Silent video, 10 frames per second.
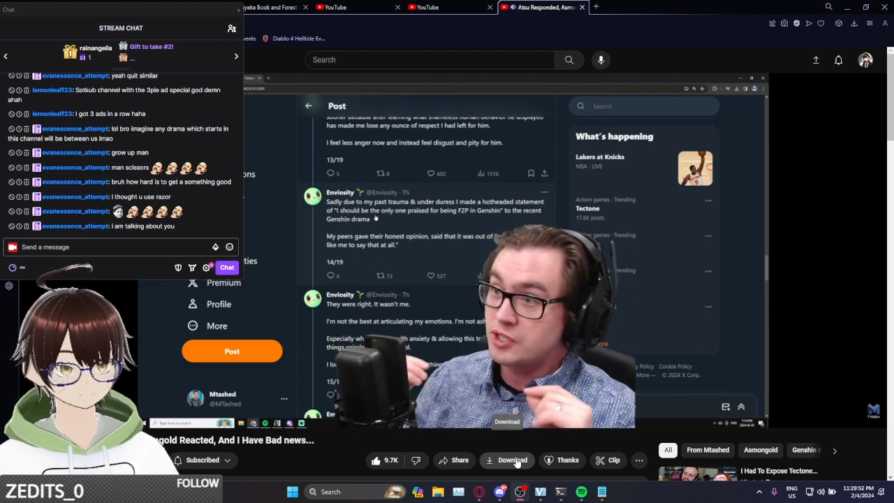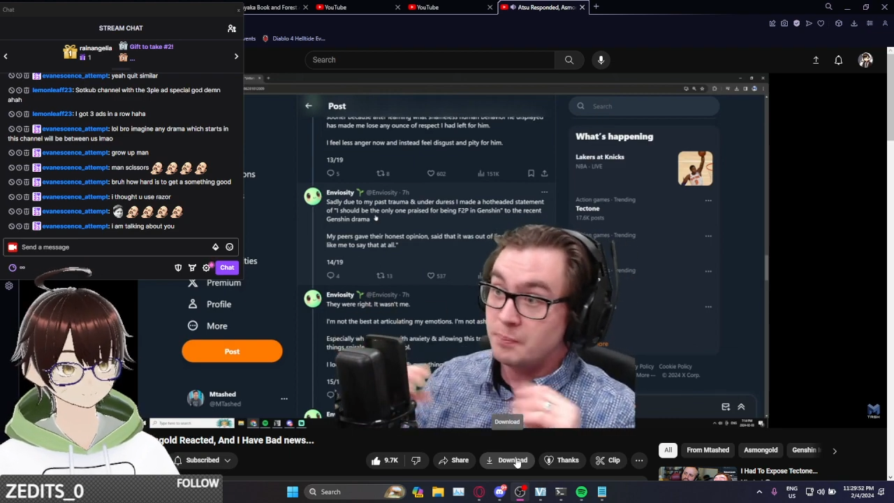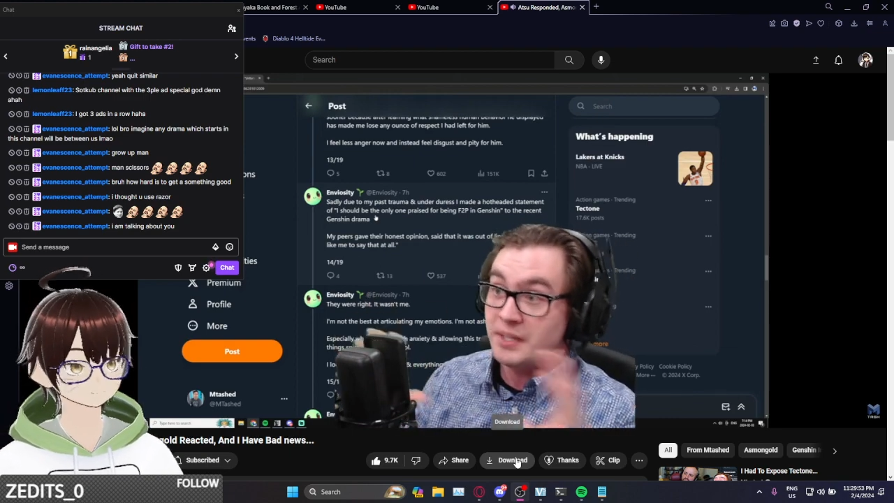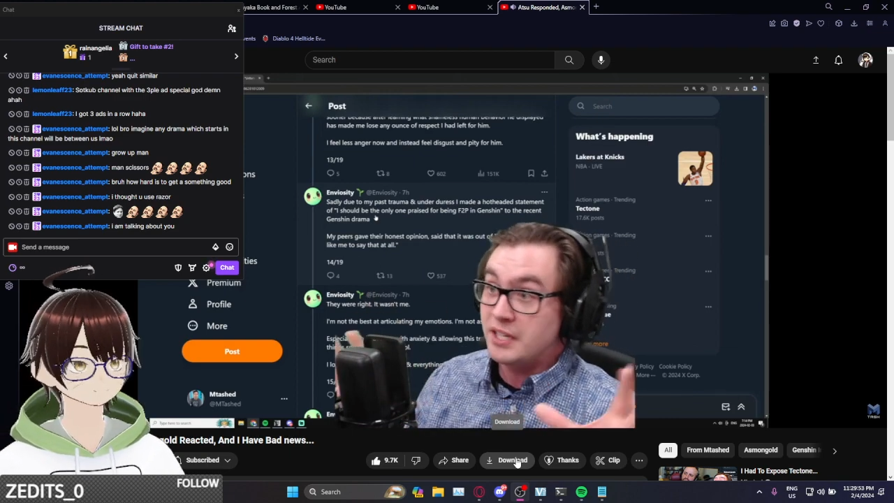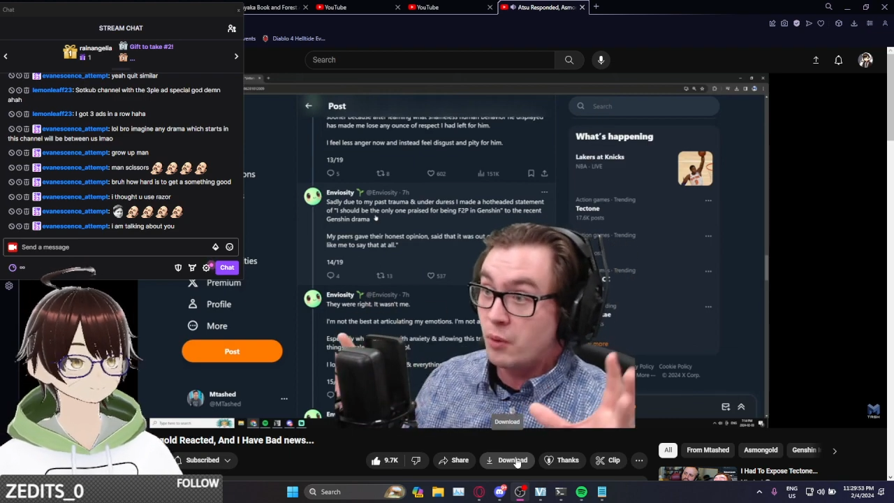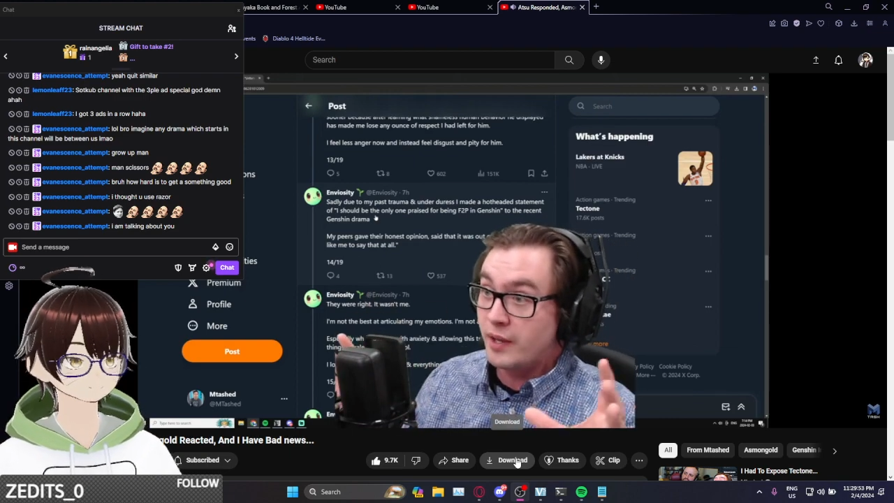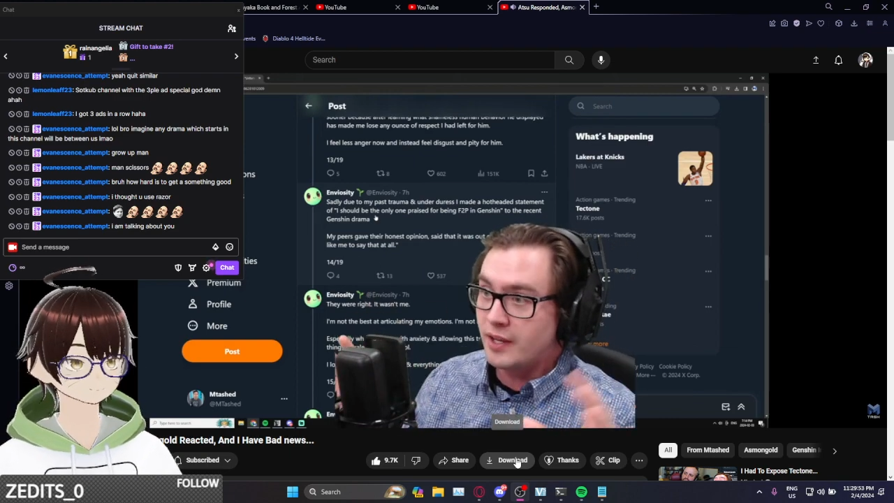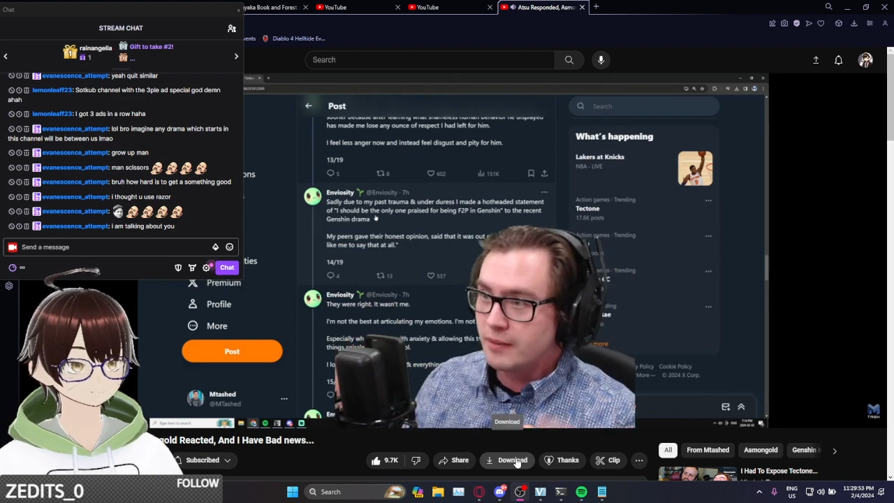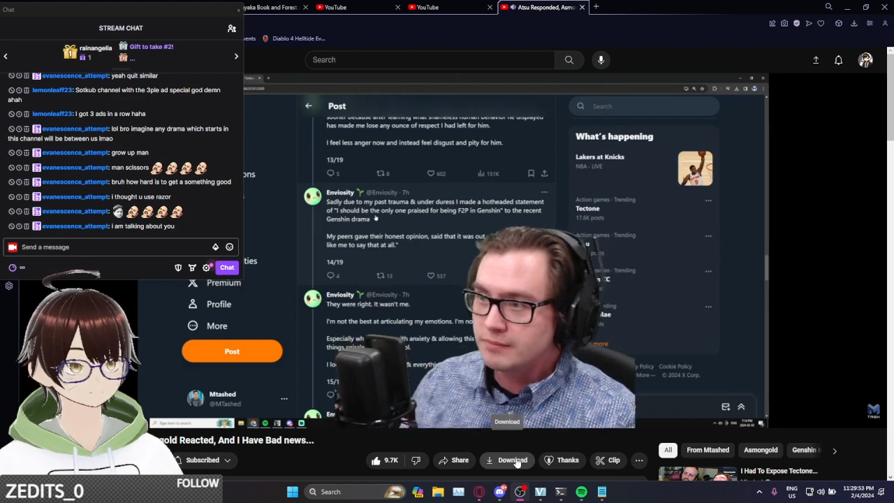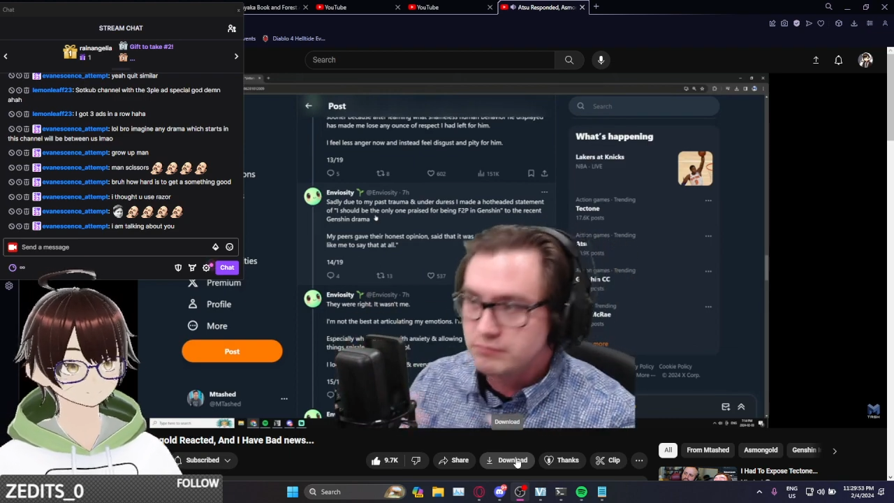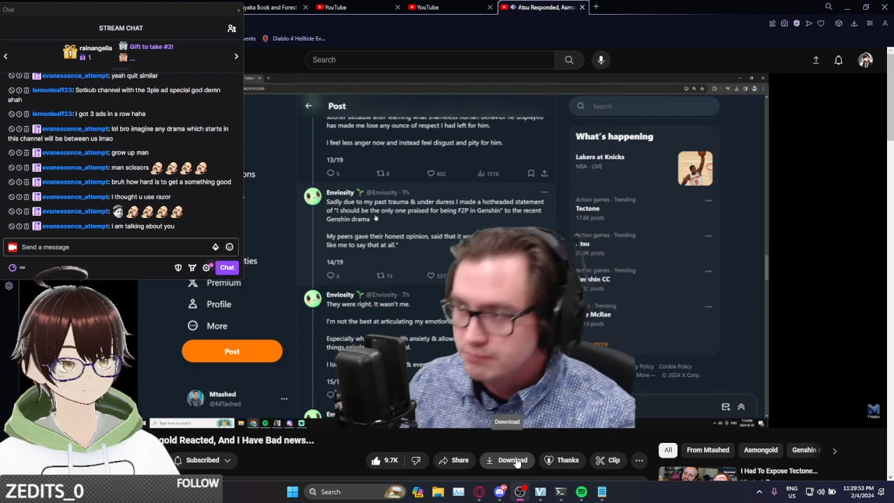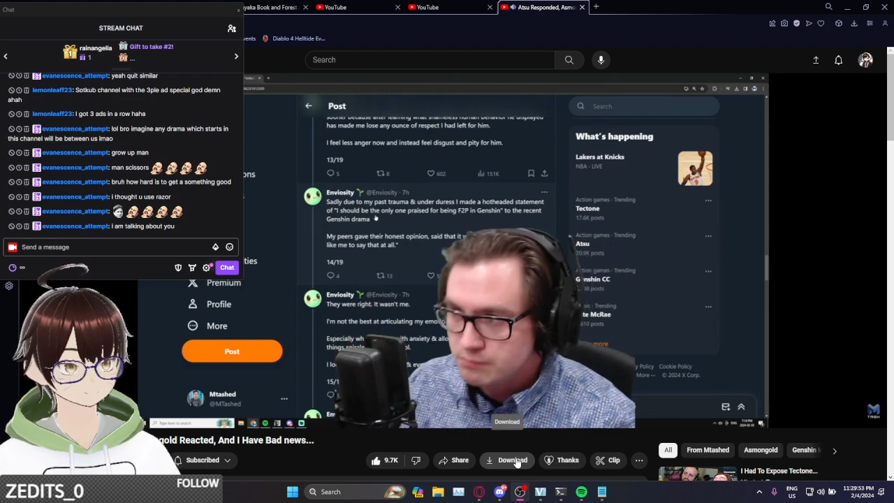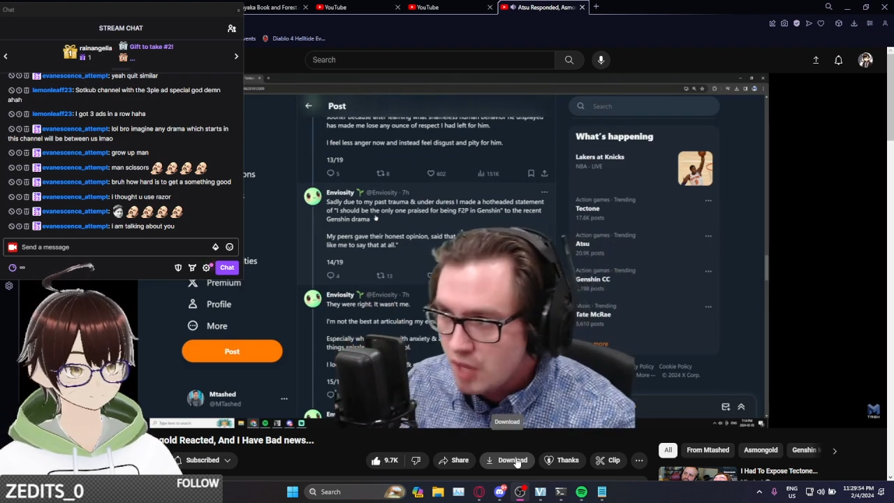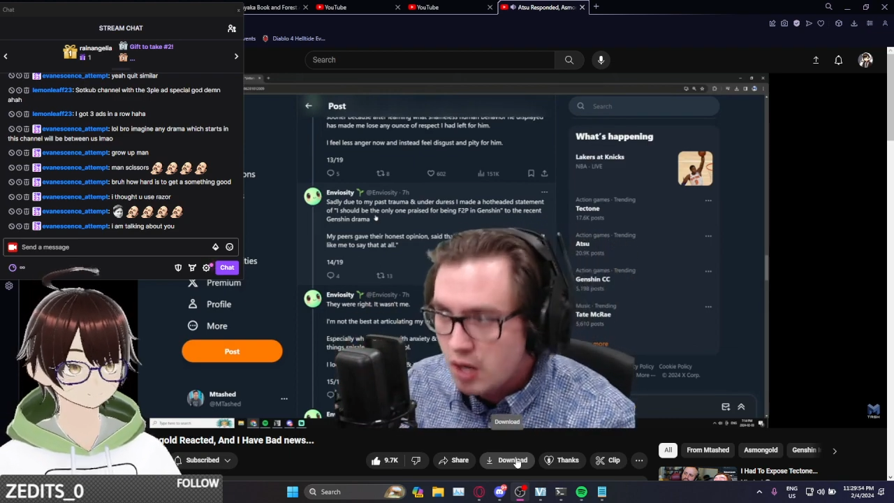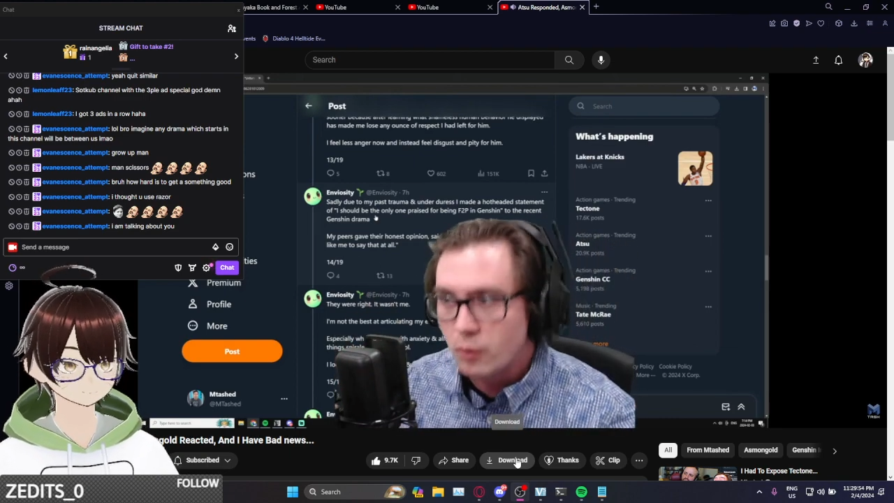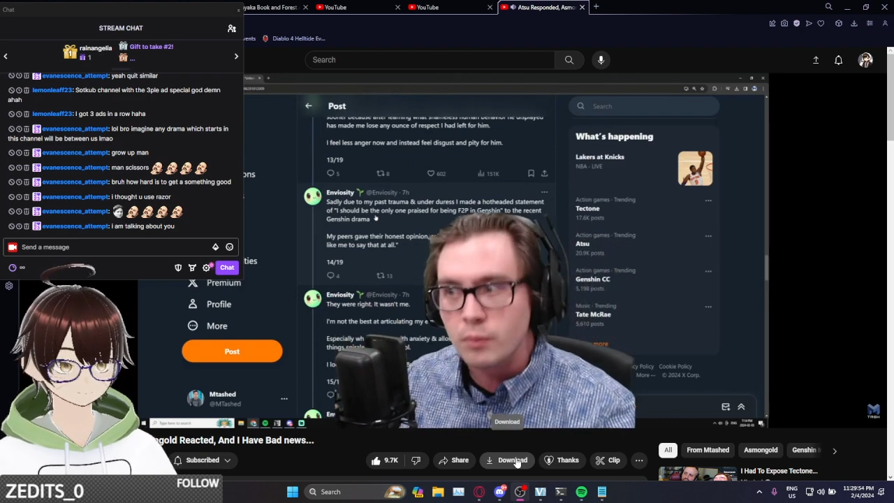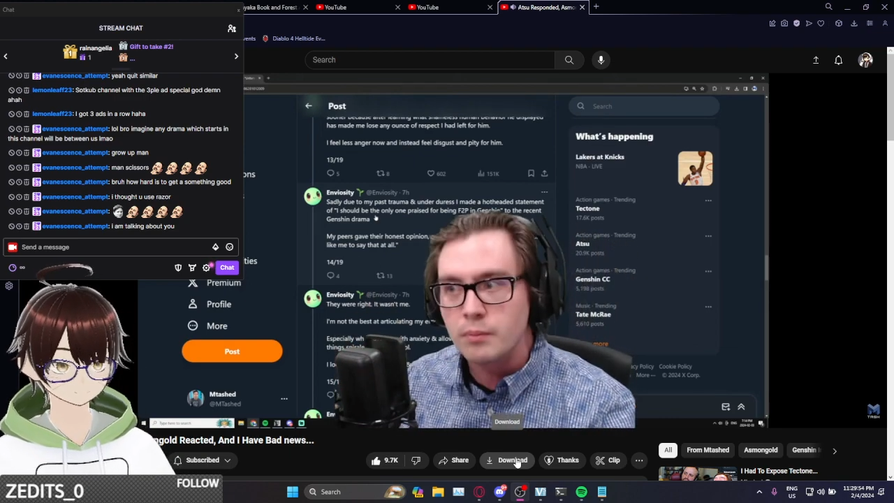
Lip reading: be annoying? No.